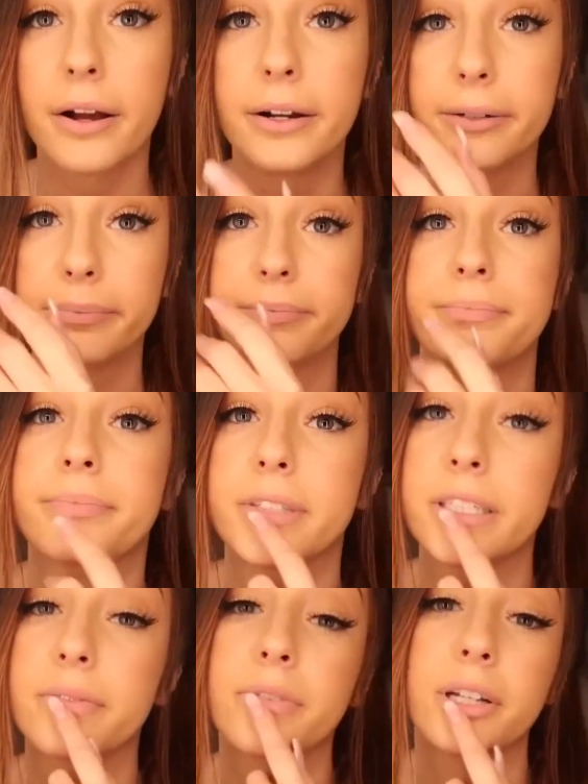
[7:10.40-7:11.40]
Um,
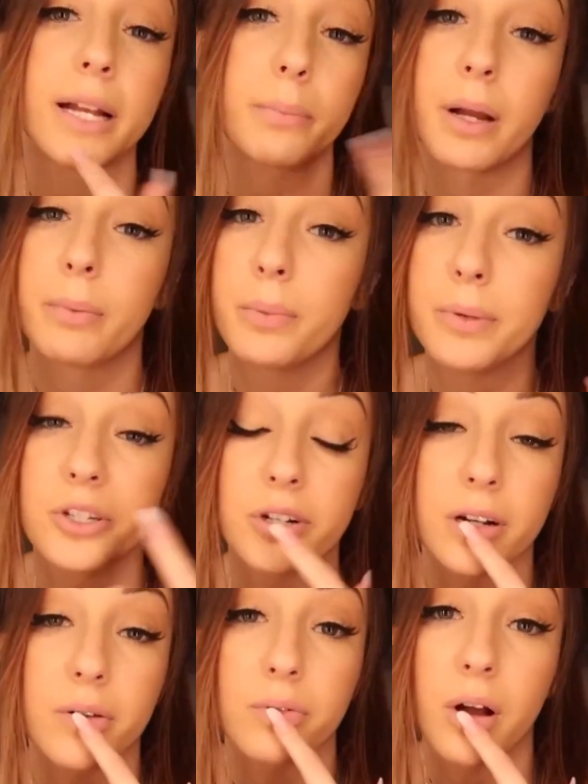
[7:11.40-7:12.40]
doesn't feel like my boobies
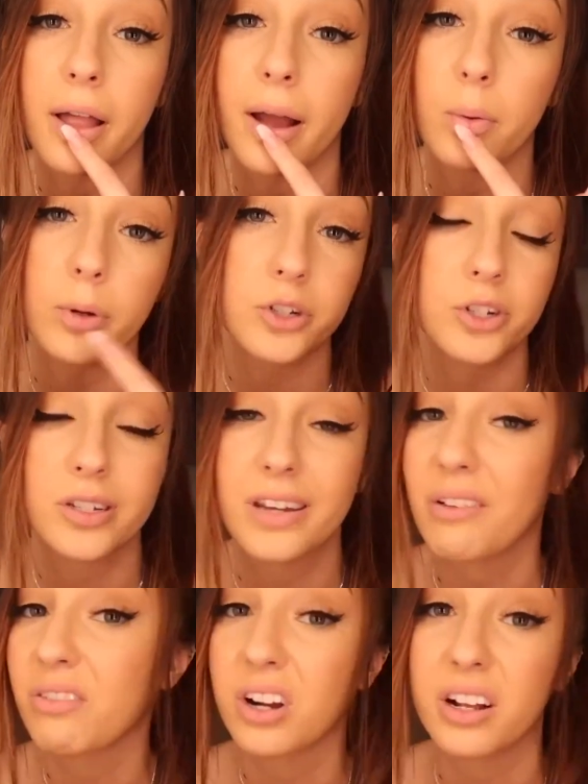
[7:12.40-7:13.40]
are gonna fall out, which is
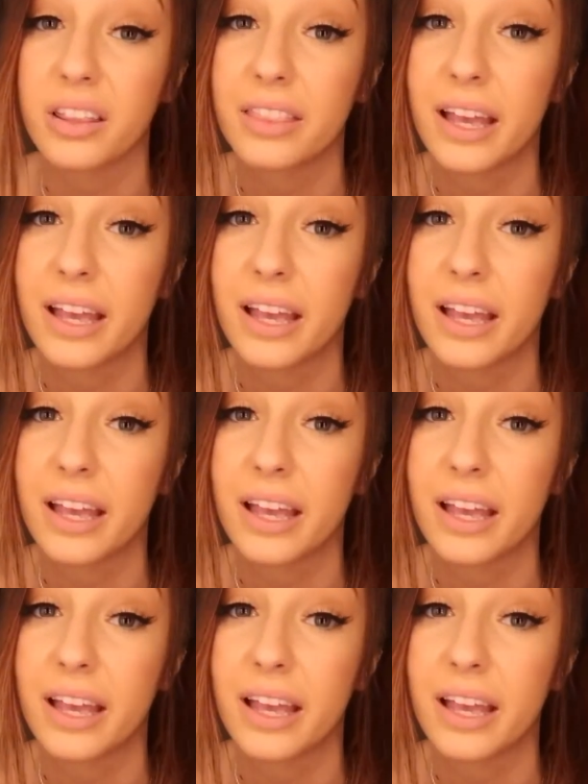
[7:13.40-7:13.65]
never a